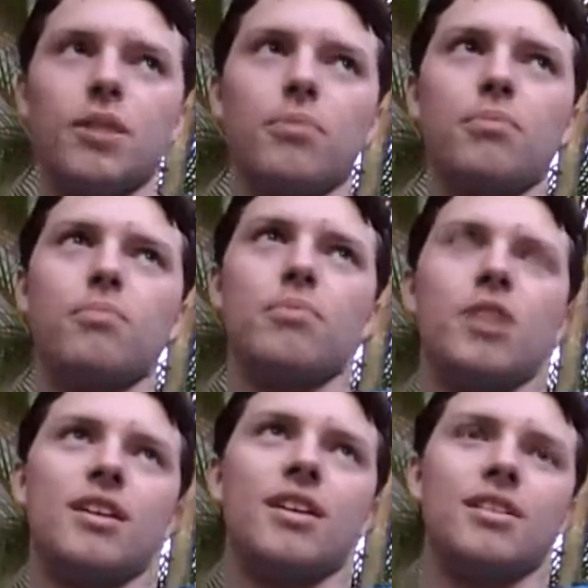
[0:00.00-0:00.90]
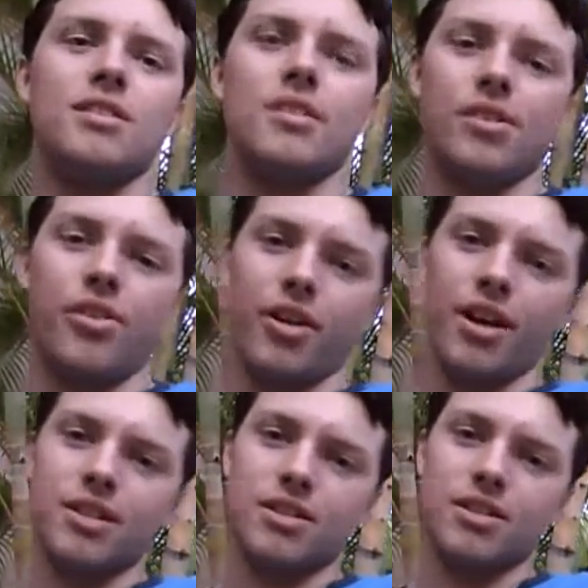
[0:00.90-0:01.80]
me and several of the other
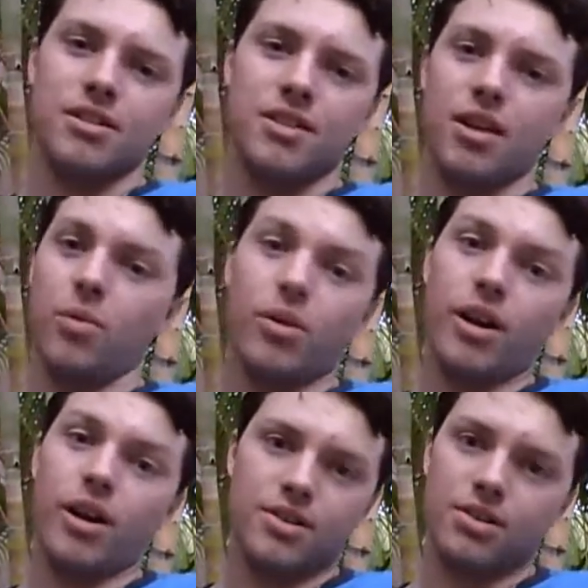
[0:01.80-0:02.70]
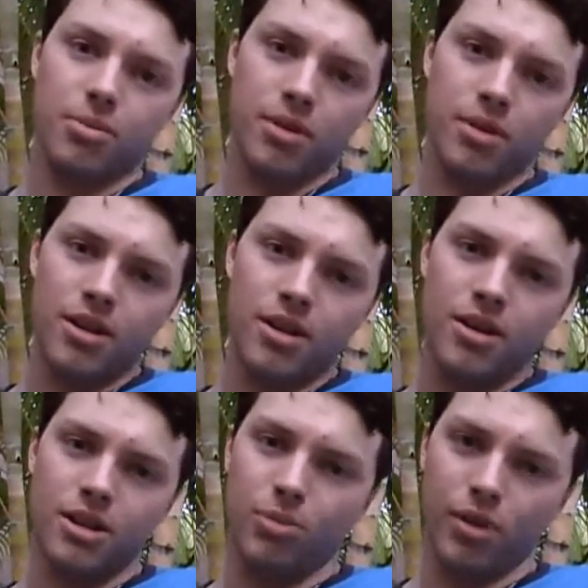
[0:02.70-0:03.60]
guys just decided we're not going to sleep. It's
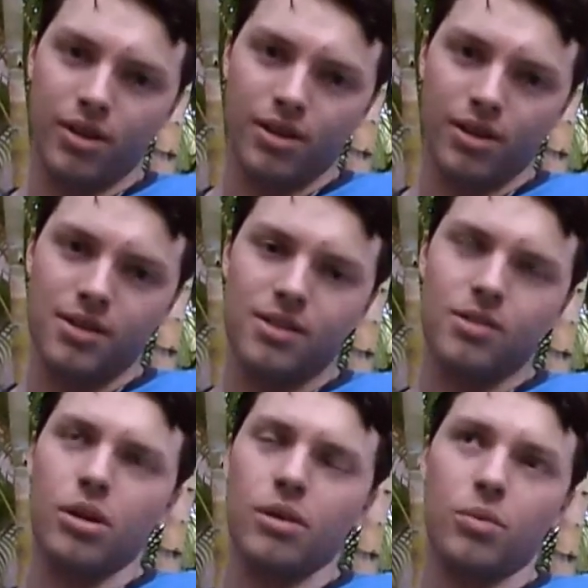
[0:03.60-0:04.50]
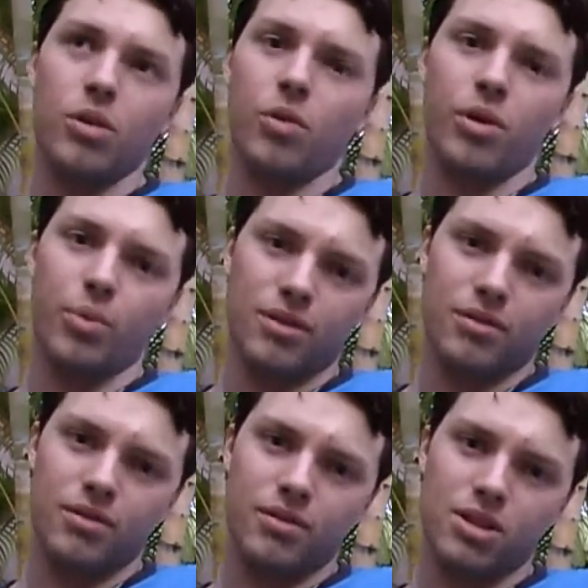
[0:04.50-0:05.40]
pointless, and we don't want to risk
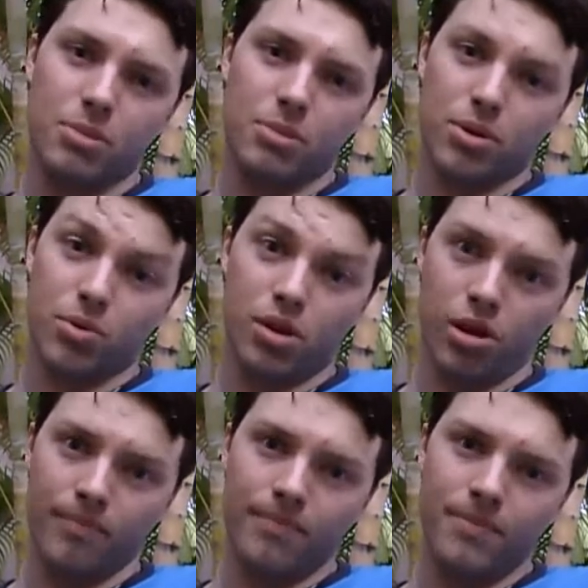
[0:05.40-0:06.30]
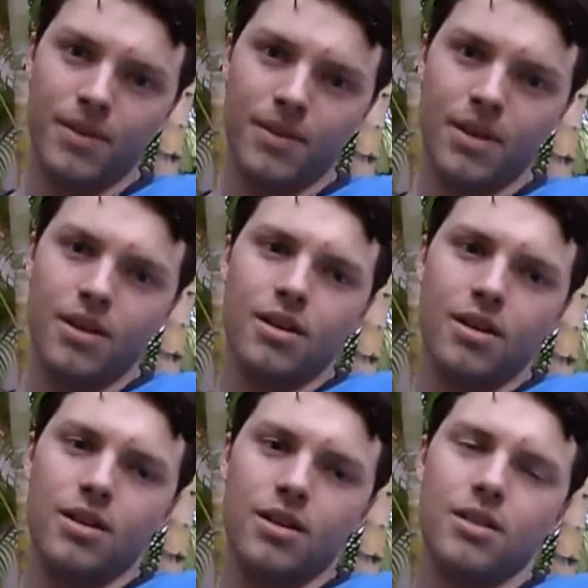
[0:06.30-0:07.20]
sleeping through an alarm.
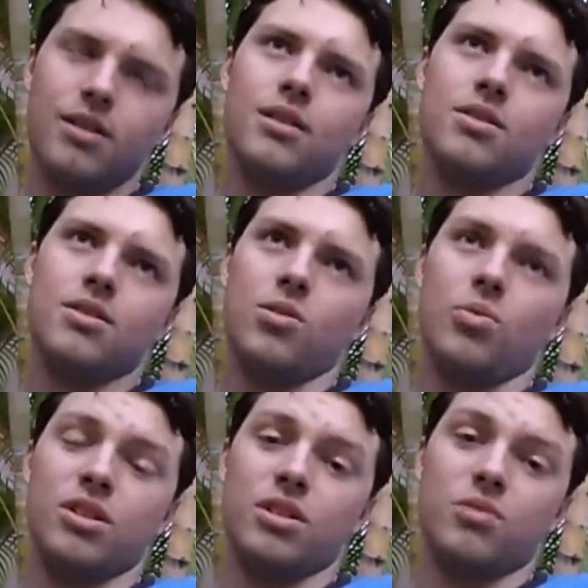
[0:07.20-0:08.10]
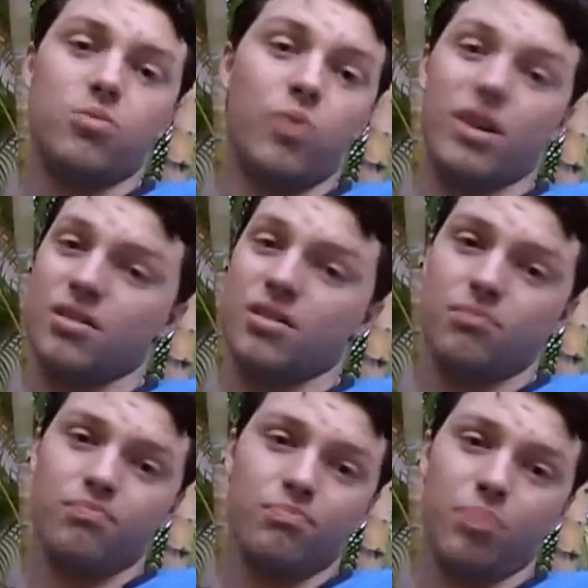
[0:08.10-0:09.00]
So we just went to the
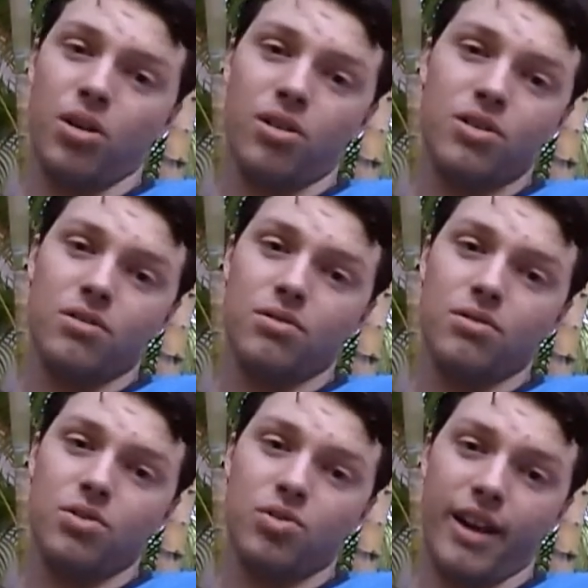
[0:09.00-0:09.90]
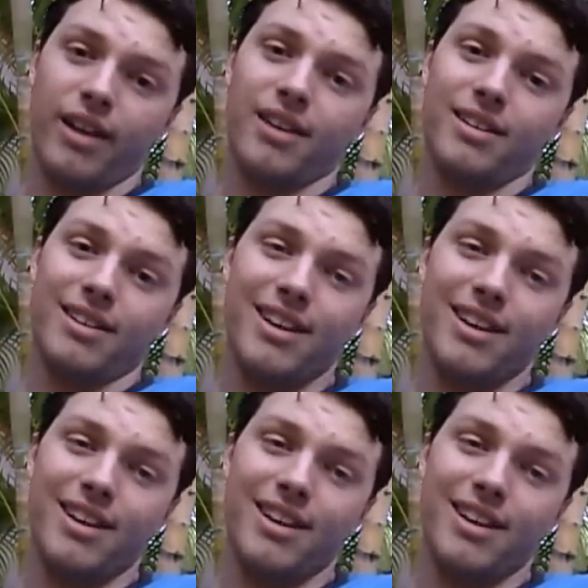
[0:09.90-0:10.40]
bars and drank and